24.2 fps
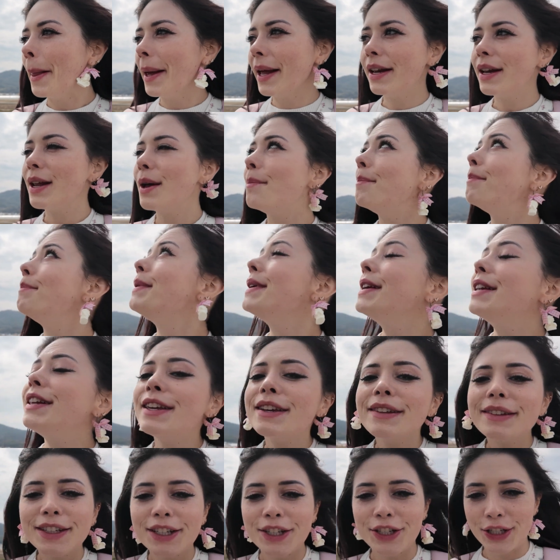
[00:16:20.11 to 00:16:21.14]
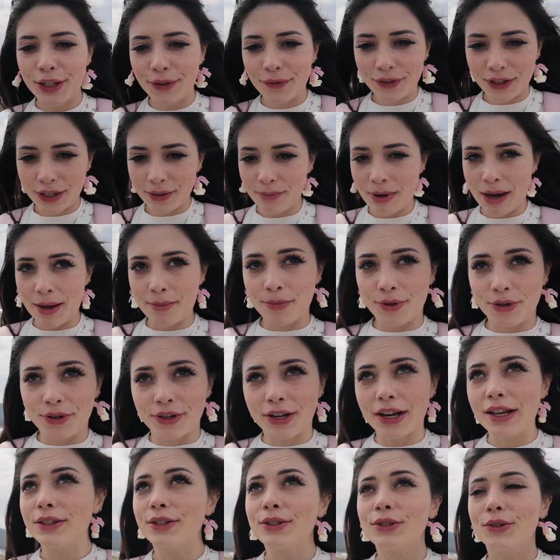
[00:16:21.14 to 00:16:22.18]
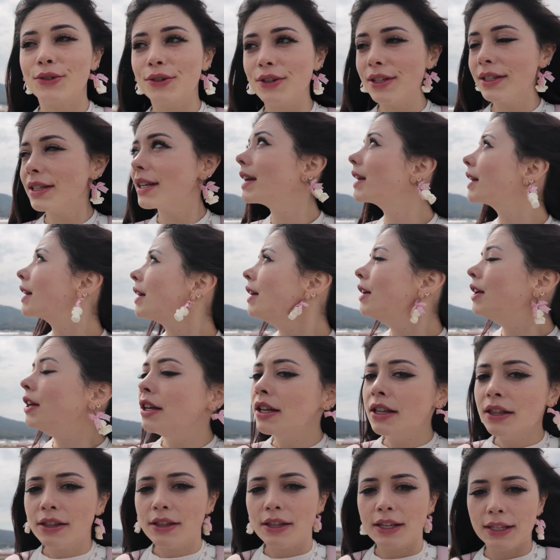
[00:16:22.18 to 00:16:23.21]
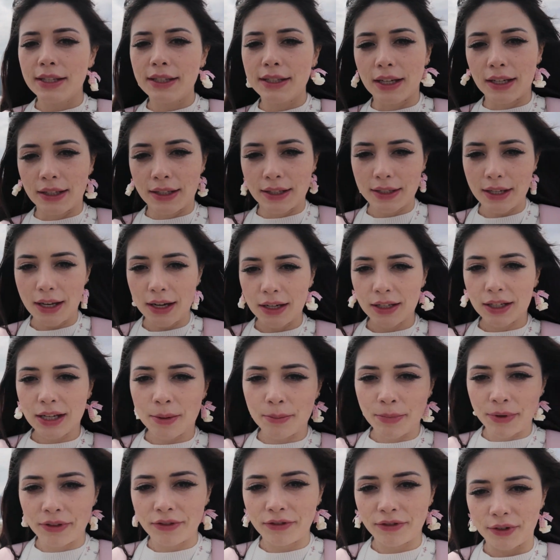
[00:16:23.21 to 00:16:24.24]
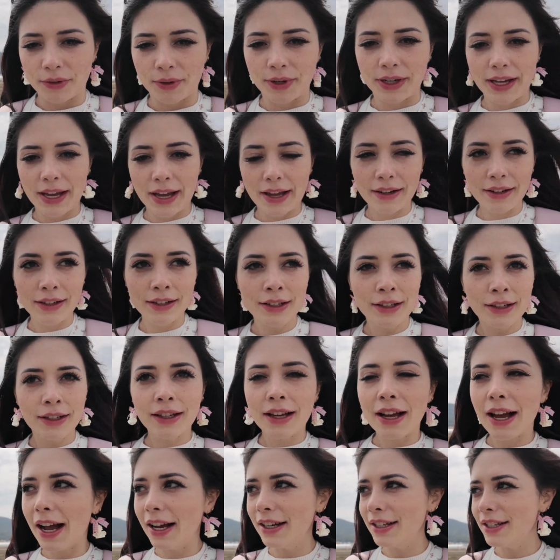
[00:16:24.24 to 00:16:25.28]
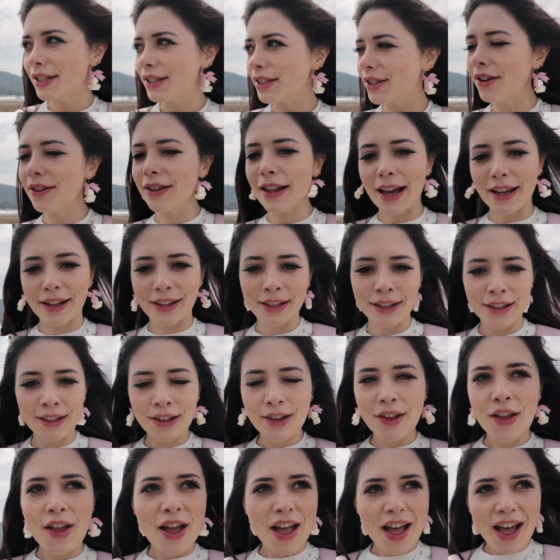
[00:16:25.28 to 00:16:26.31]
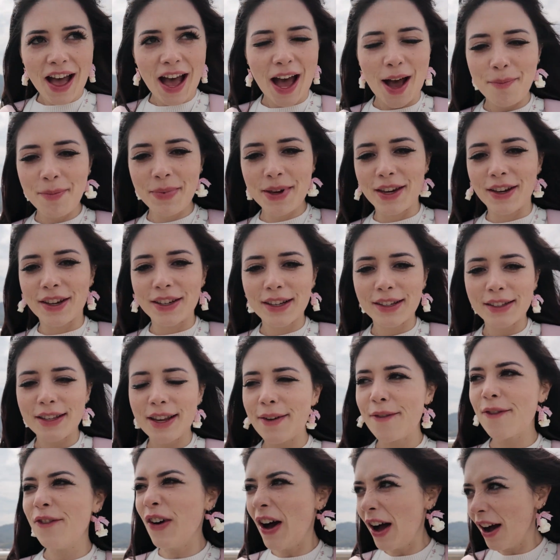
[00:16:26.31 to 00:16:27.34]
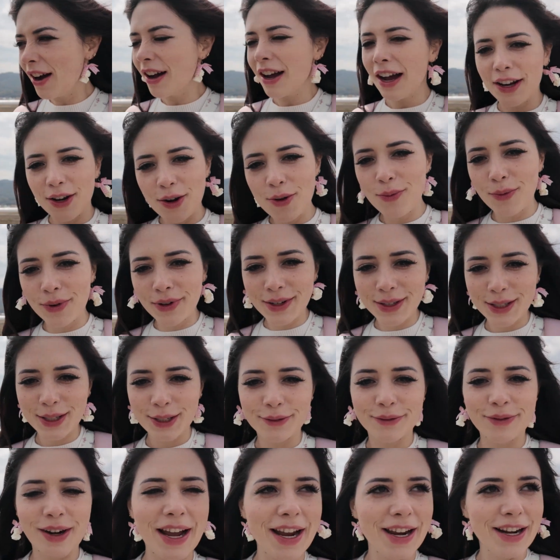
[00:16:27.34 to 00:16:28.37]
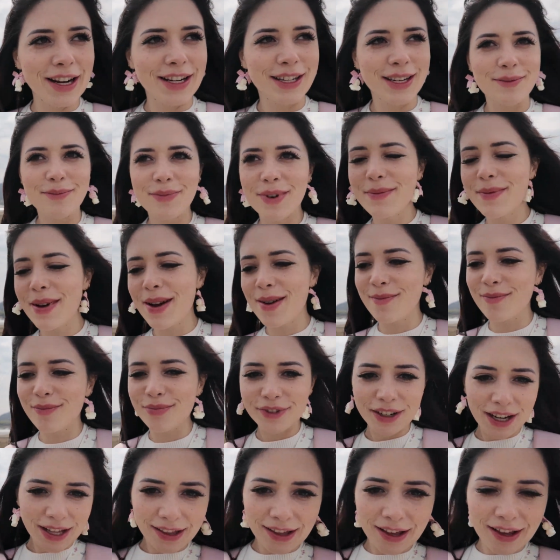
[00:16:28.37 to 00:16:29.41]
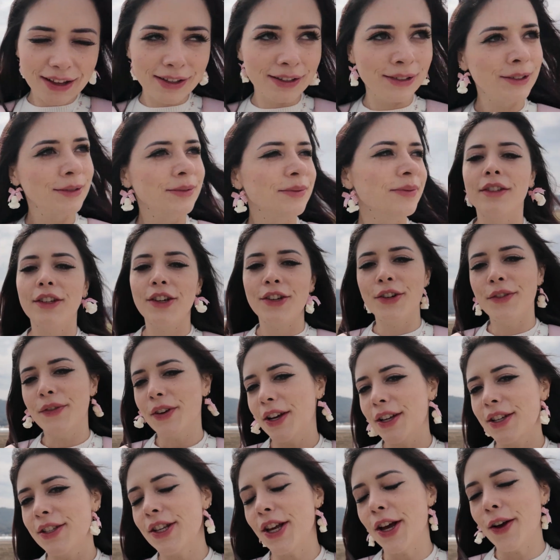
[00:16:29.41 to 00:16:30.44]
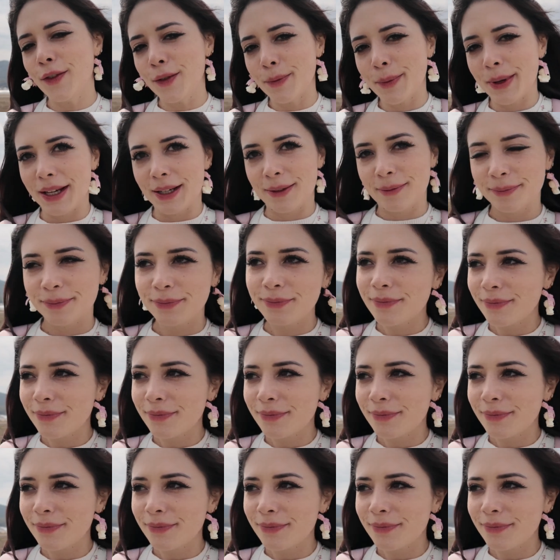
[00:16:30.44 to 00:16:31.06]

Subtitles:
It immediately shifted my mood. As soon as like the sun started coming through again, I just got like happy because I was like, fuck, I don't want it to rain. I didn't bring my umbrella. The universe serves me.